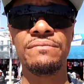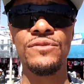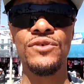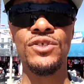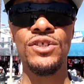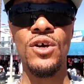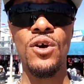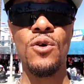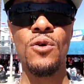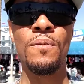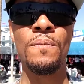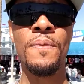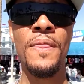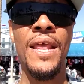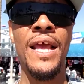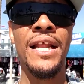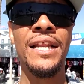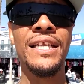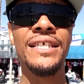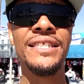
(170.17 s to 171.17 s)
So
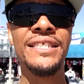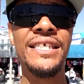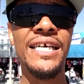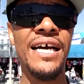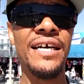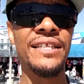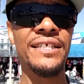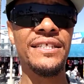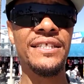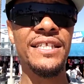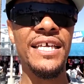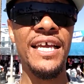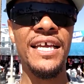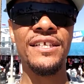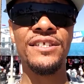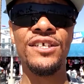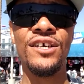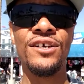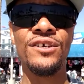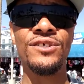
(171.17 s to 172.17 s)
let's see how this
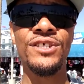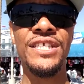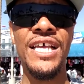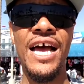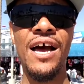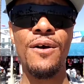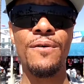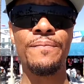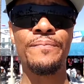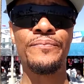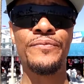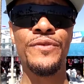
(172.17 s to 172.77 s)
thing turns out.